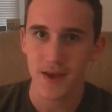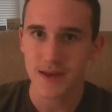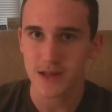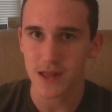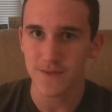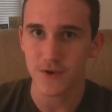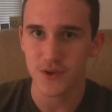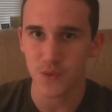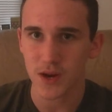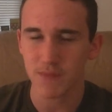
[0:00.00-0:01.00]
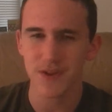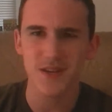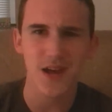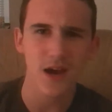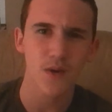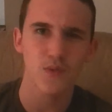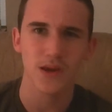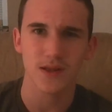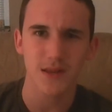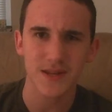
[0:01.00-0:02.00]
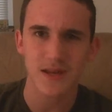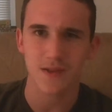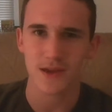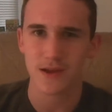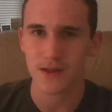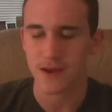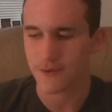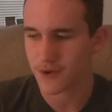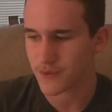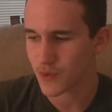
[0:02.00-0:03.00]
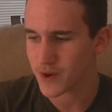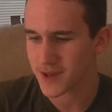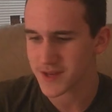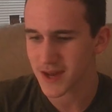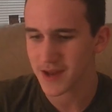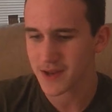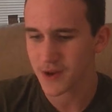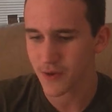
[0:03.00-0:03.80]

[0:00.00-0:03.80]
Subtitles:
It's clever, it's witty, but it's not unrealistically clever and witty. It's not,